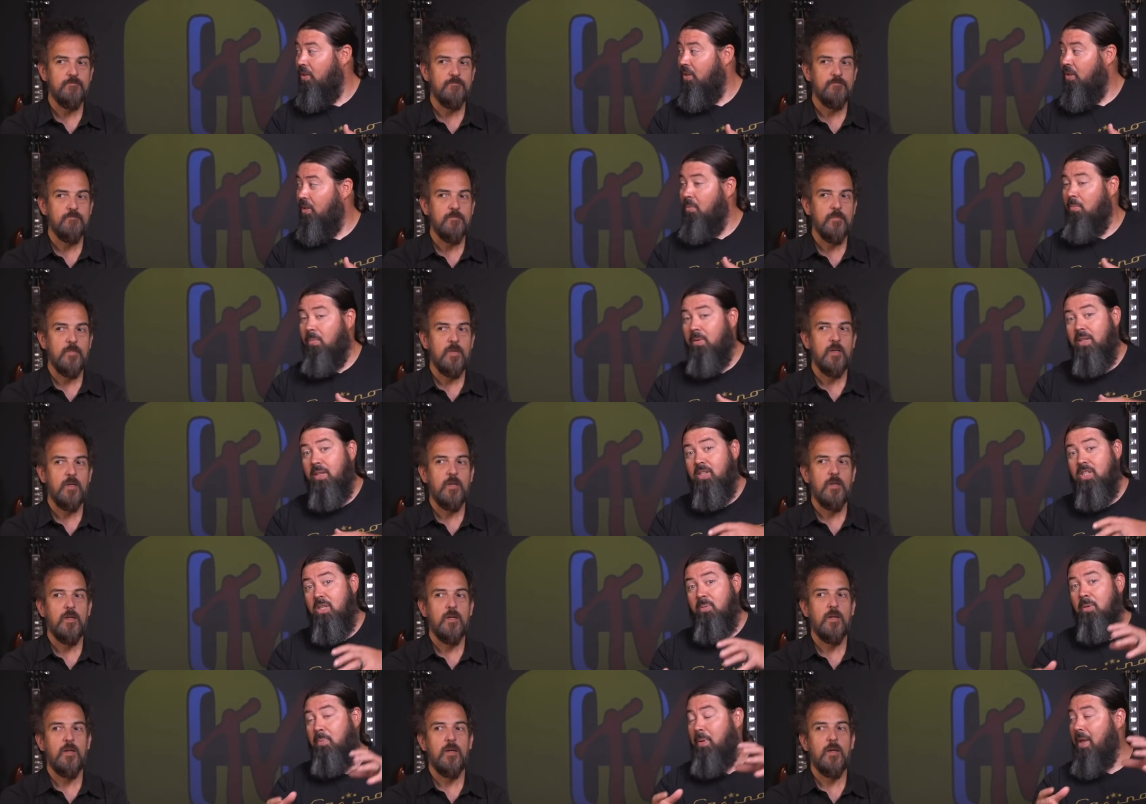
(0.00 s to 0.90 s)
Speaker 1: But then
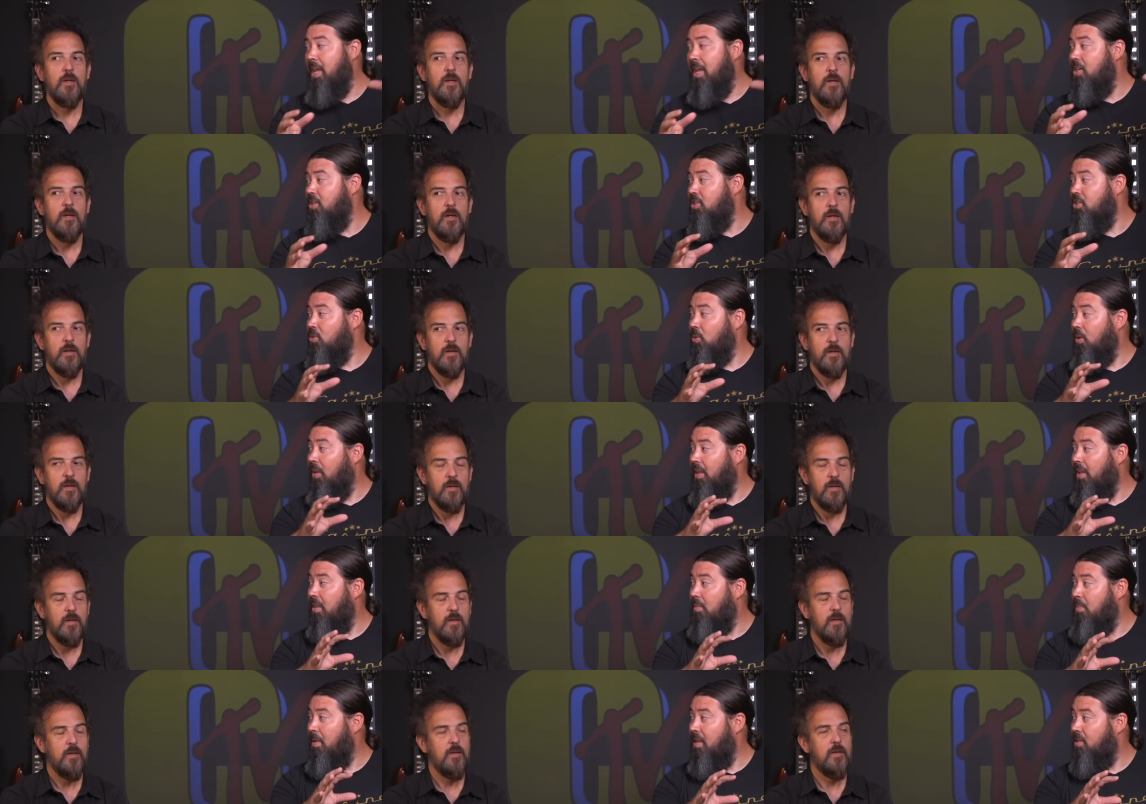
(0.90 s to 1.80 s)
Jimmy Page is sort of like
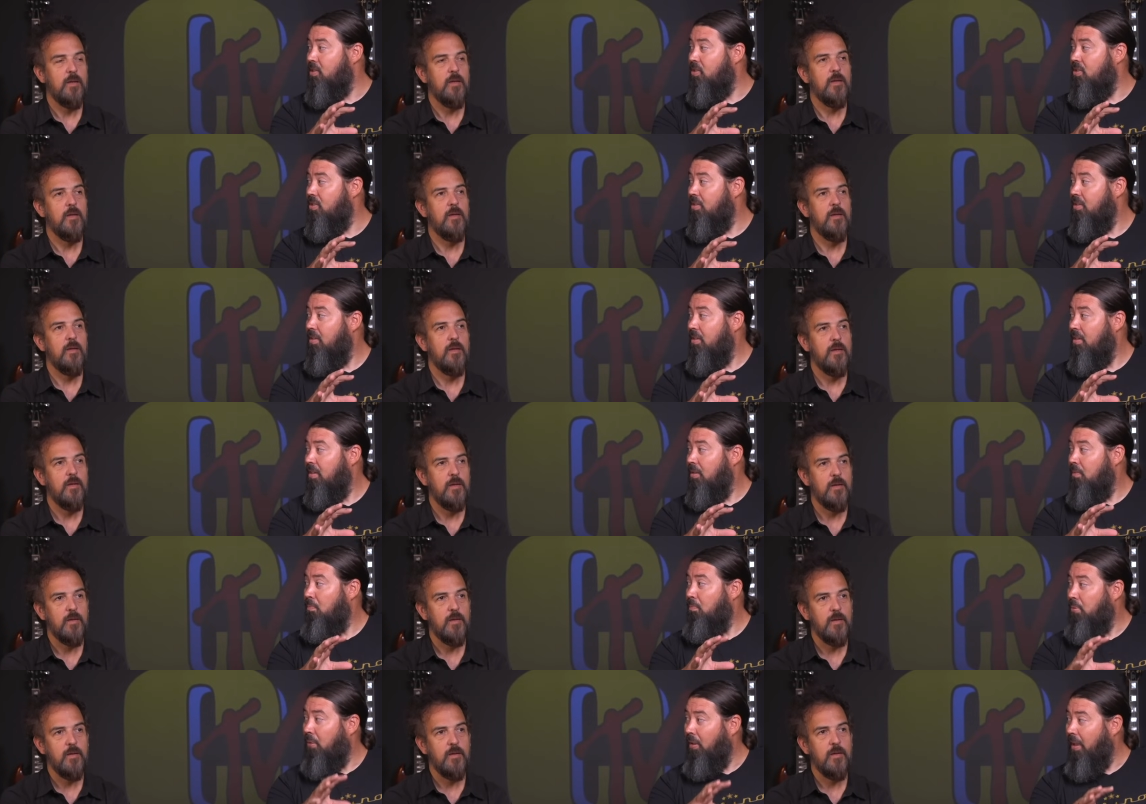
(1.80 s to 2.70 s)
the best
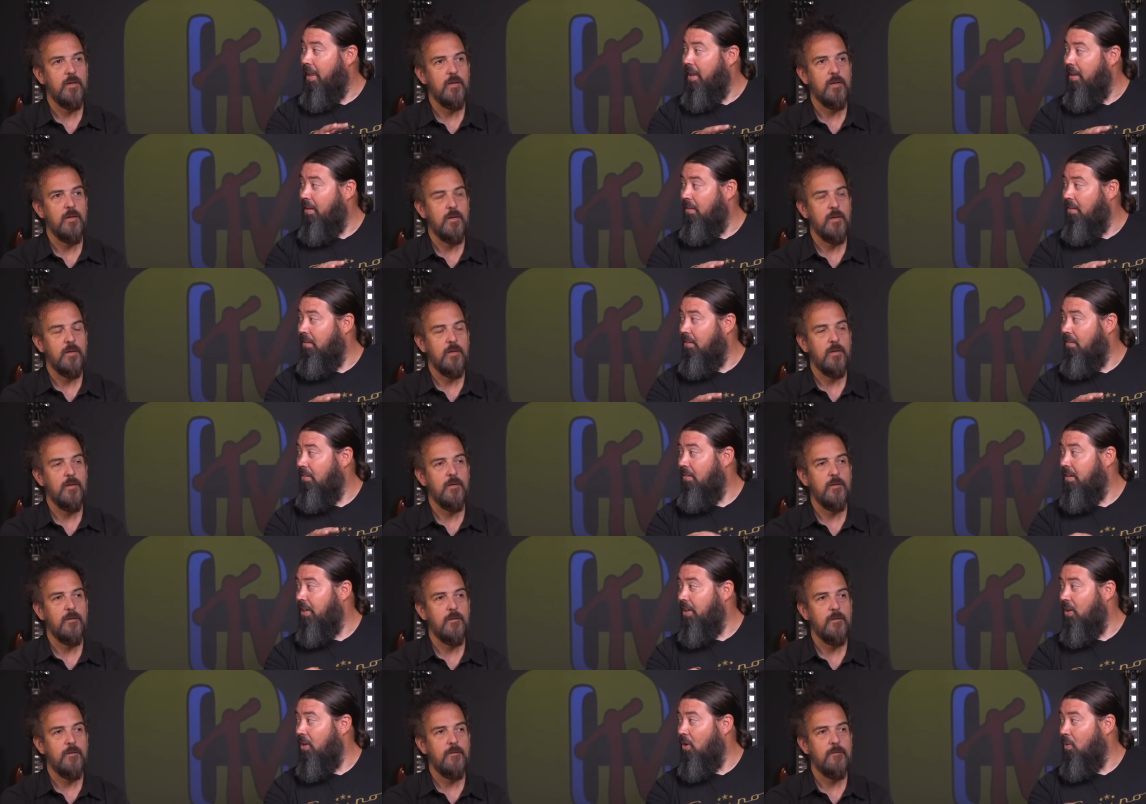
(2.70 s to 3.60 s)
player,
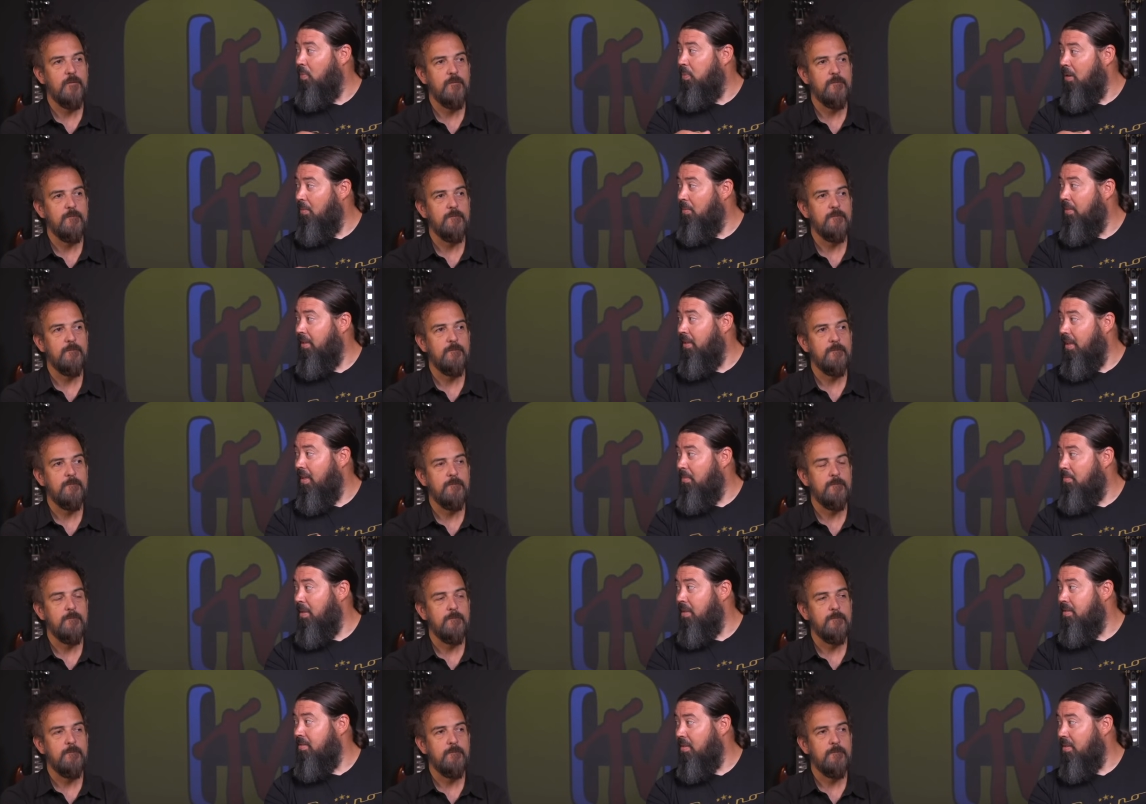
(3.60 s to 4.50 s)
you know, probably like
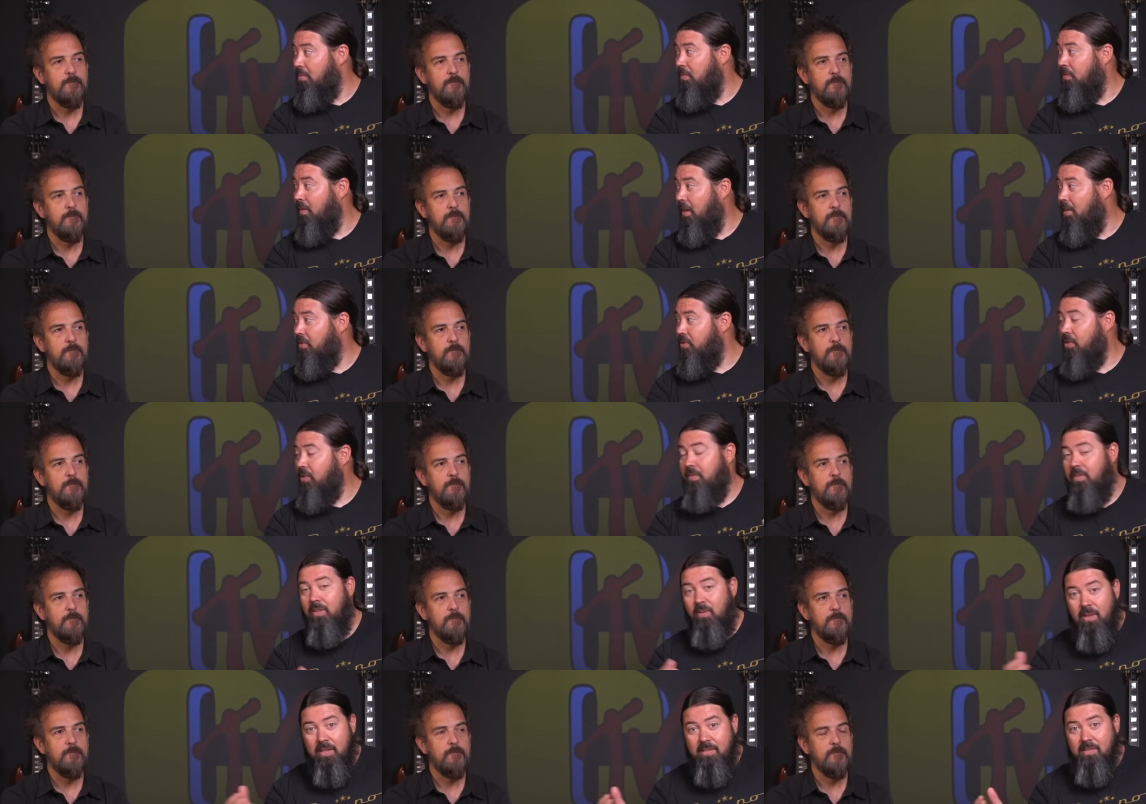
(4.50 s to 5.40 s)
best improviser, even
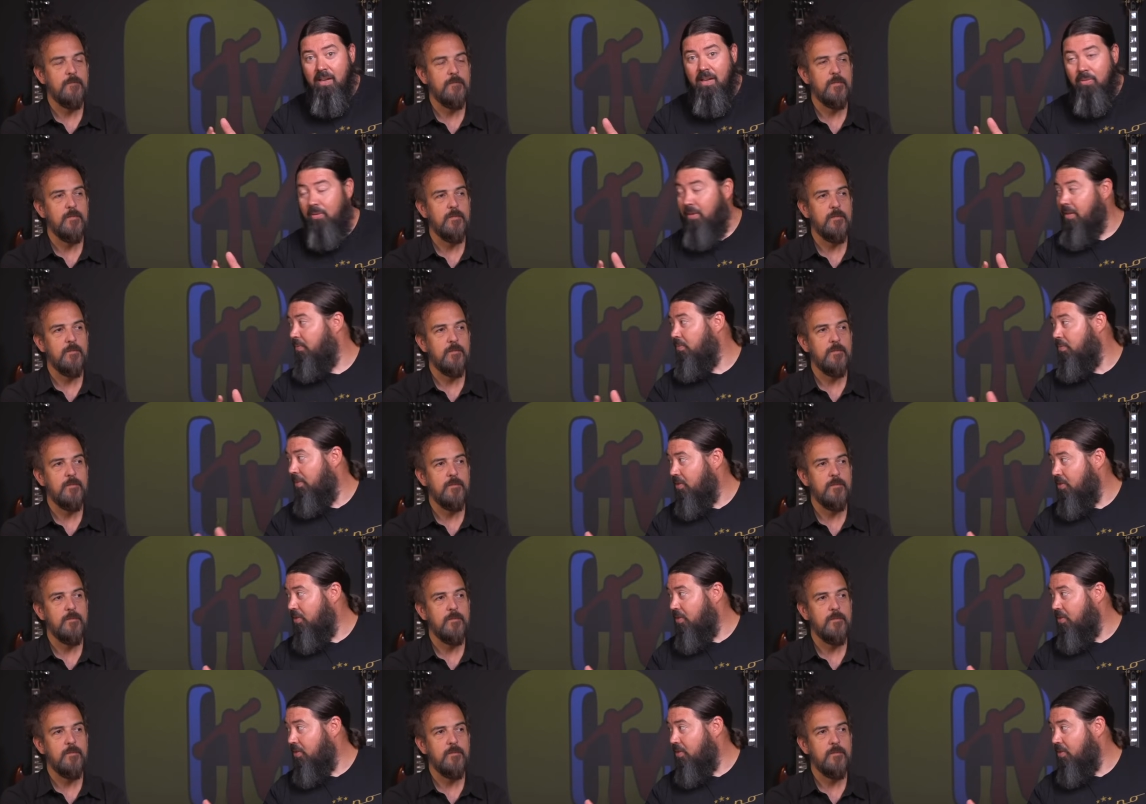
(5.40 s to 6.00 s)
though that's not really his